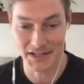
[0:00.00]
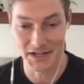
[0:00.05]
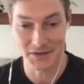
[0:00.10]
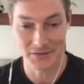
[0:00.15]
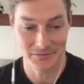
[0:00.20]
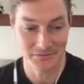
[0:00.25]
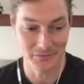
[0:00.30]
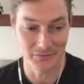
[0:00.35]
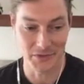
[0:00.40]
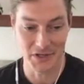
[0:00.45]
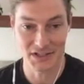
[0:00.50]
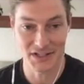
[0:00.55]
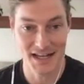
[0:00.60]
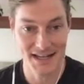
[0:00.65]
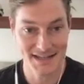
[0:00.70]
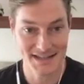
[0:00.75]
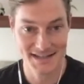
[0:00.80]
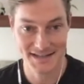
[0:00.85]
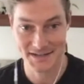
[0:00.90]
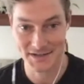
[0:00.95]

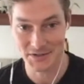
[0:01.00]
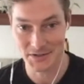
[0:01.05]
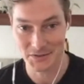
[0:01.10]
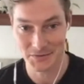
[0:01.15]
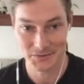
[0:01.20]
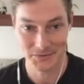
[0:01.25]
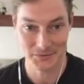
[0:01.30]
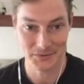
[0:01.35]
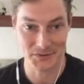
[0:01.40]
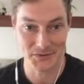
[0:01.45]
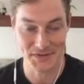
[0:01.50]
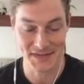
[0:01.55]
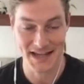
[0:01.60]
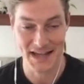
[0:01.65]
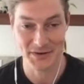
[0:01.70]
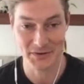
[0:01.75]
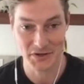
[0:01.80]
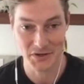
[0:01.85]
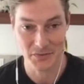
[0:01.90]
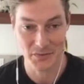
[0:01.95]
realized. So we'll see
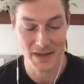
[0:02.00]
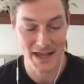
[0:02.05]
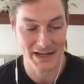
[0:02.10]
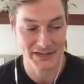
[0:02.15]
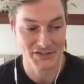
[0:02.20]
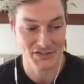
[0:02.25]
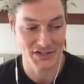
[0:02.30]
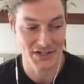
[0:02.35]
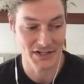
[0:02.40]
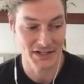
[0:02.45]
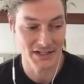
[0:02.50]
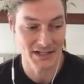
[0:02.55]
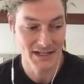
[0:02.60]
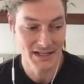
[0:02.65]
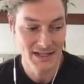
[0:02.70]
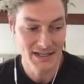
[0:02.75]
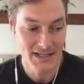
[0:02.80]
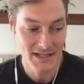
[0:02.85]
how good we actually are.